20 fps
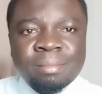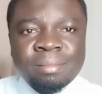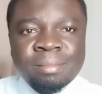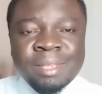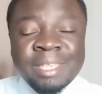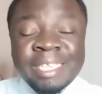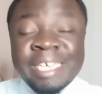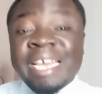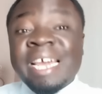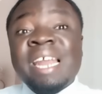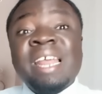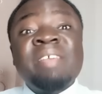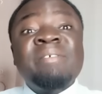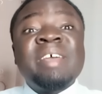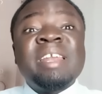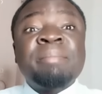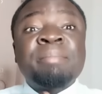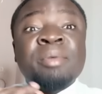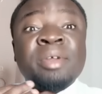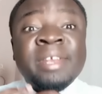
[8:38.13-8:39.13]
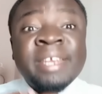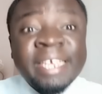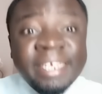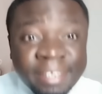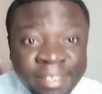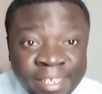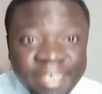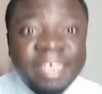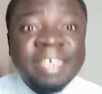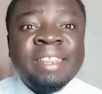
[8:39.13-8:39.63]
They are even
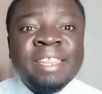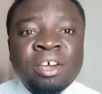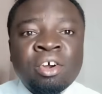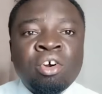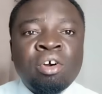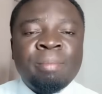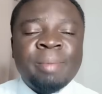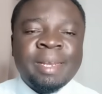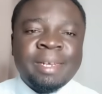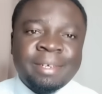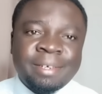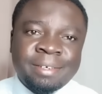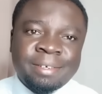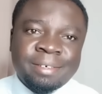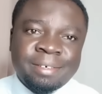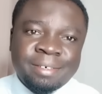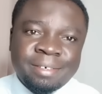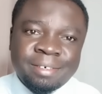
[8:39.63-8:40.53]
protesting in the comment.